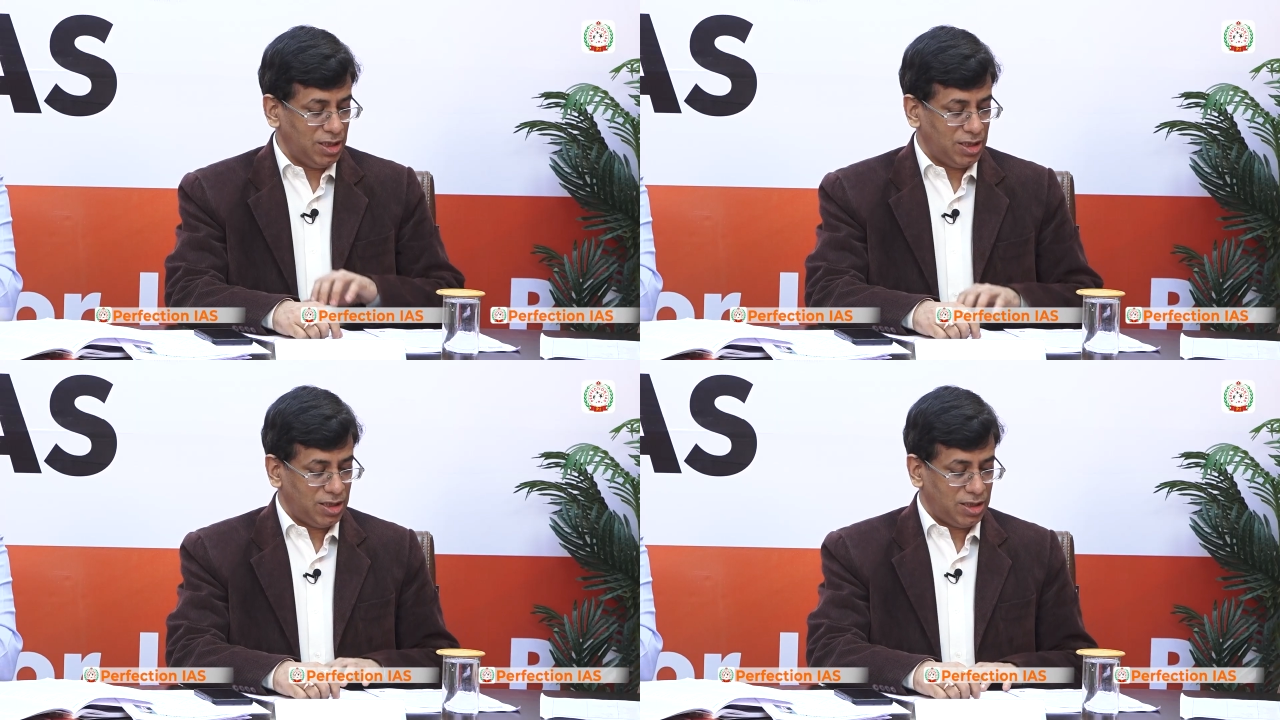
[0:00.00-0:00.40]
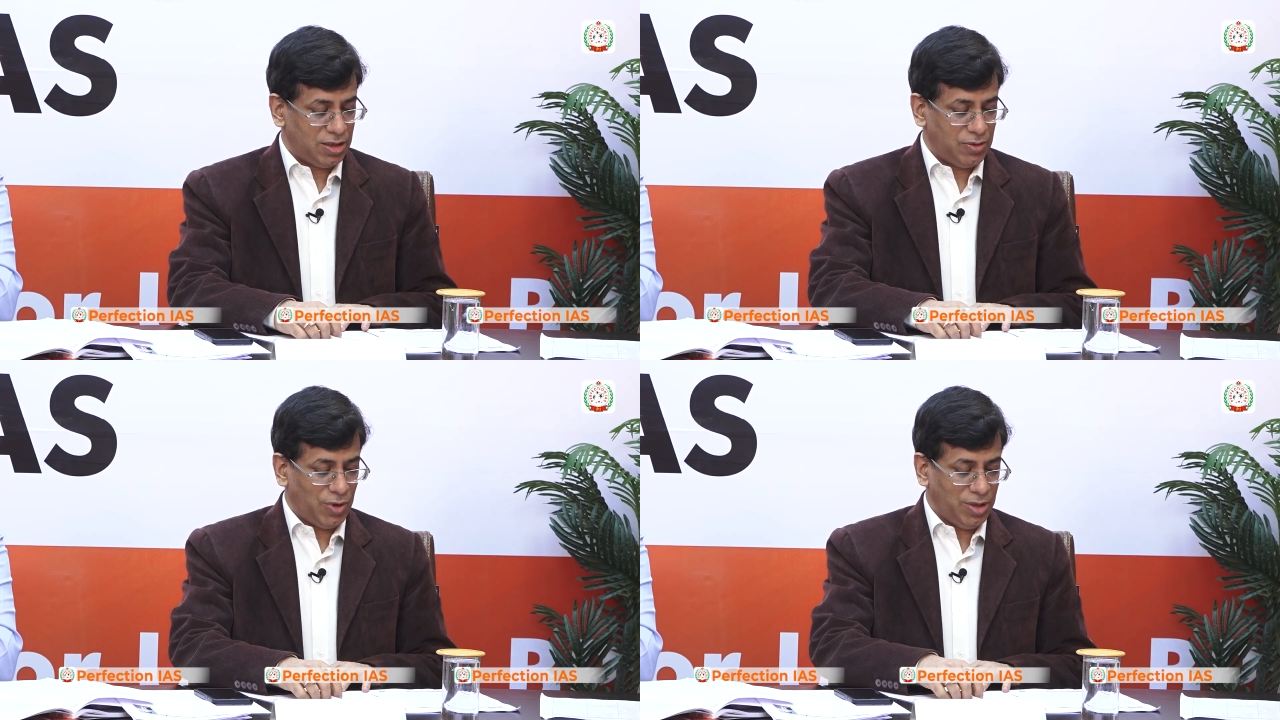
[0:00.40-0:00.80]

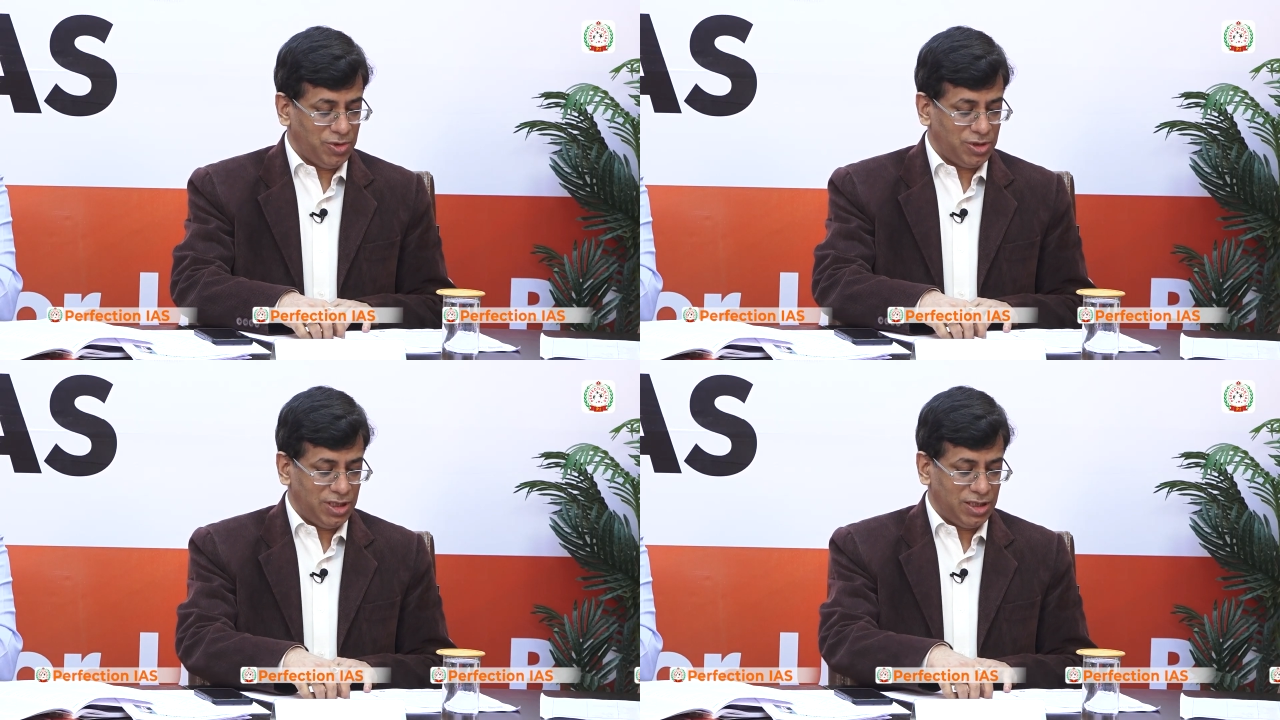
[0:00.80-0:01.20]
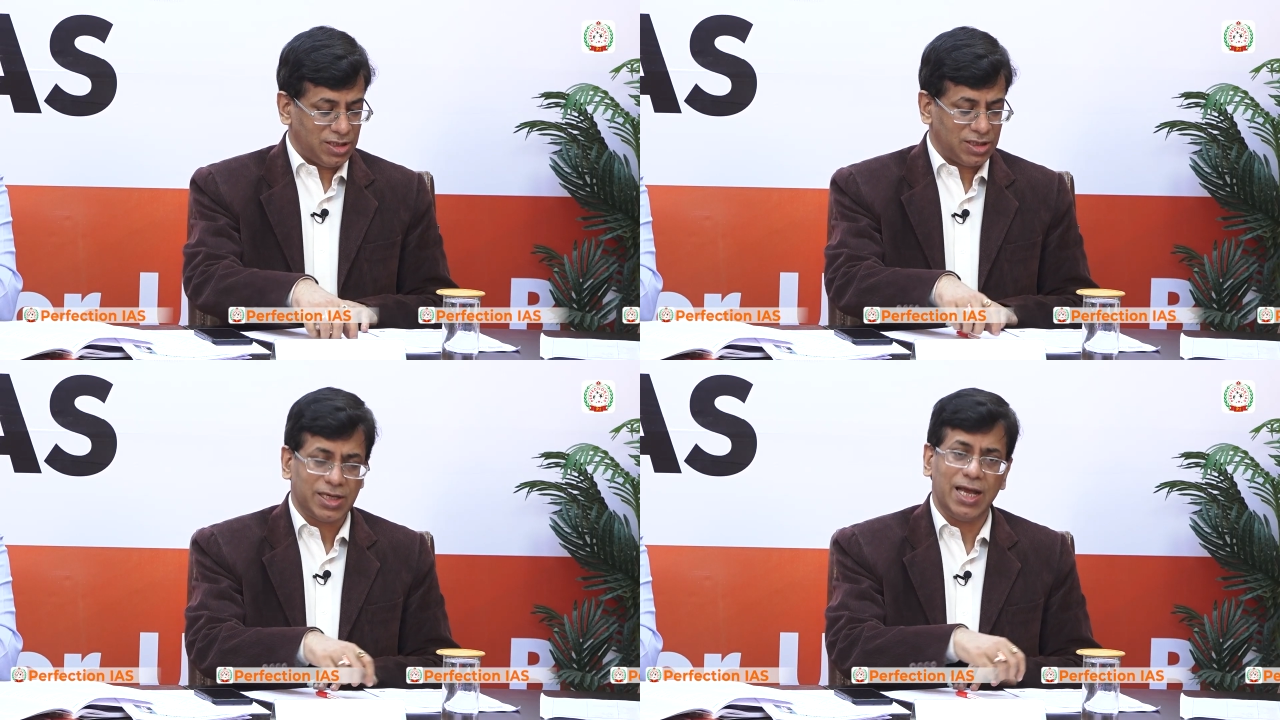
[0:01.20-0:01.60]
Right. One more
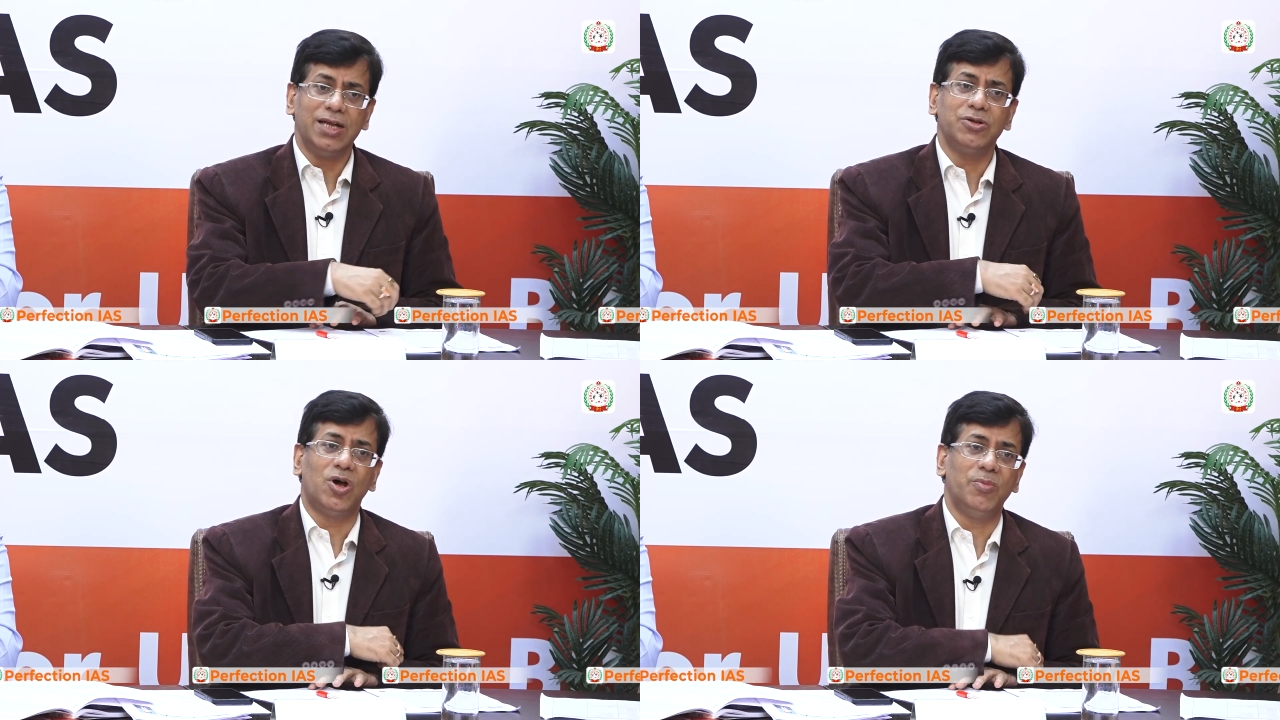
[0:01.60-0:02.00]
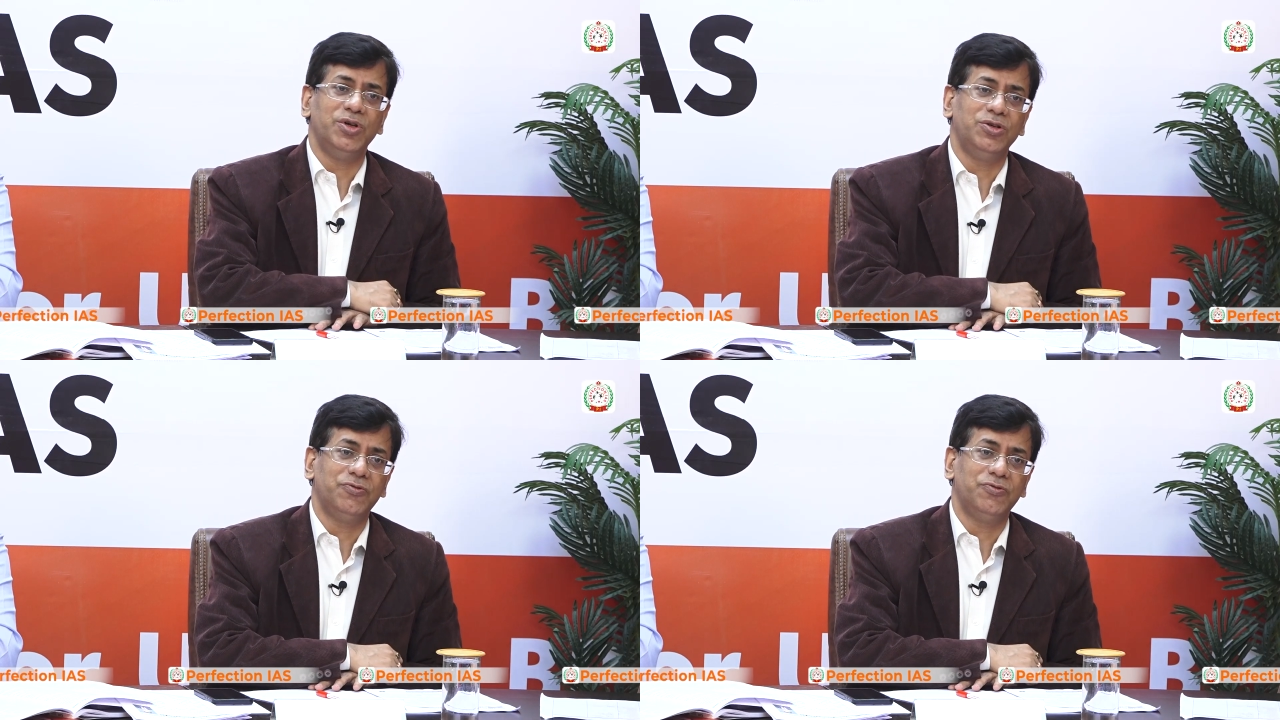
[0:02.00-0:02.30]
thing. Can Government